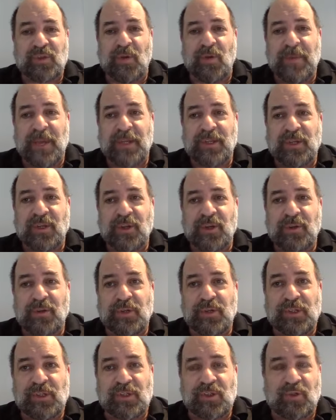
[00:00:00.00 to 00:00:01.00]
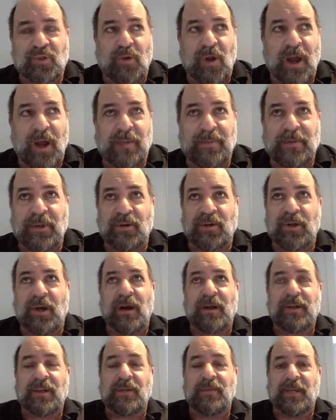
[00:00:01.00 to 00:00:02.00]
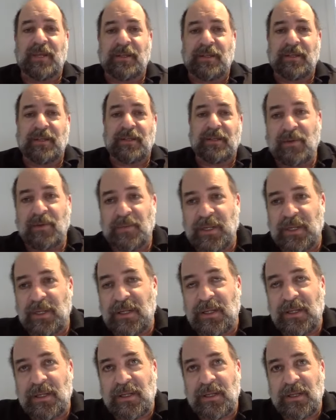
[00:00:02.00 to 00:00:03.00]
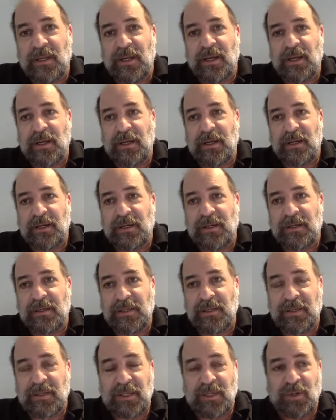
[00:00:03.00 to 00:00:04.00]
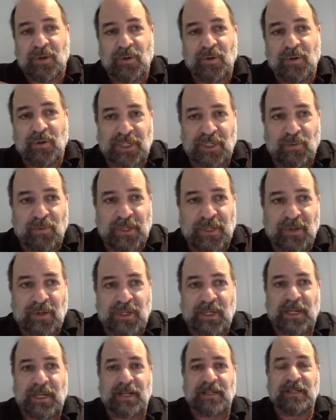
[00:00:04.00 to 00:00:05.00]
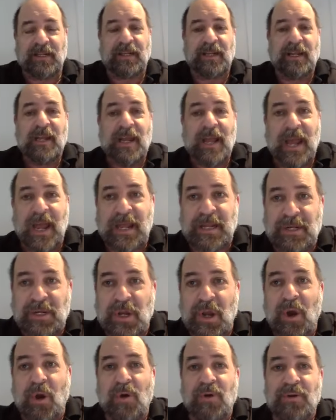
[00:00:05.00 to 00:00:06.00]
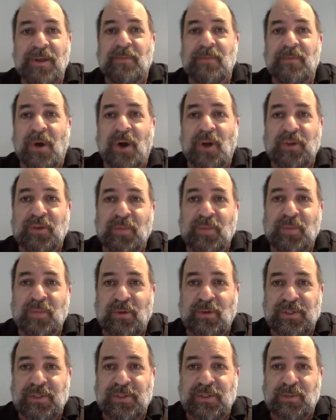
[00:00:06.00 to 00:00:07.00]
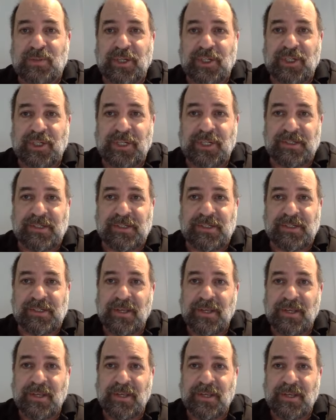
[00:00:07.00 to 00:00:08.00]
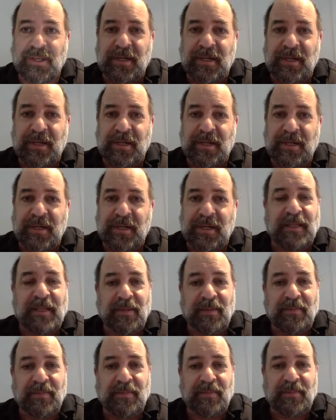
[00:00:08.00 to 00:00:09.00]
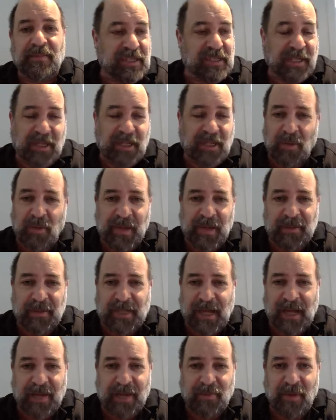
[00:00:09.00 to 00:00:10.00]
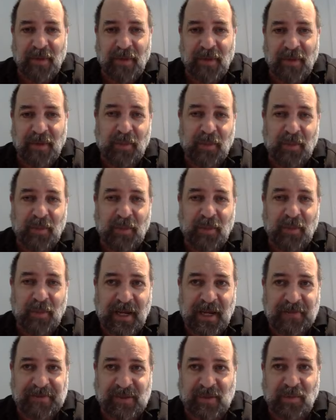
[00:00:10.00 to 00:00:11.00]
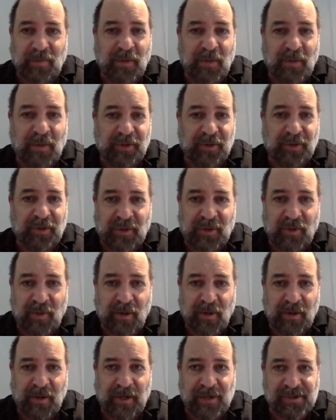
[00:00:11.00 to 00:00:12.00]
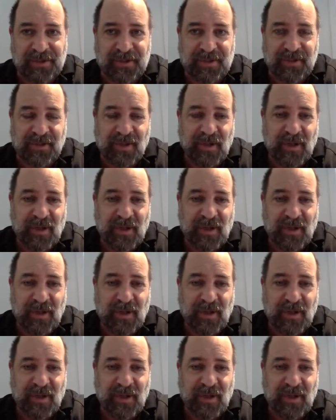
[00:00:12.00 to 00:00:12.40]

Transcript: sure you describe your document. That would be the Google Sheet when you connect it, and know that multiple spreadsheets, connecting them, just like you would be able to add multiple PDFs or multiple URLs,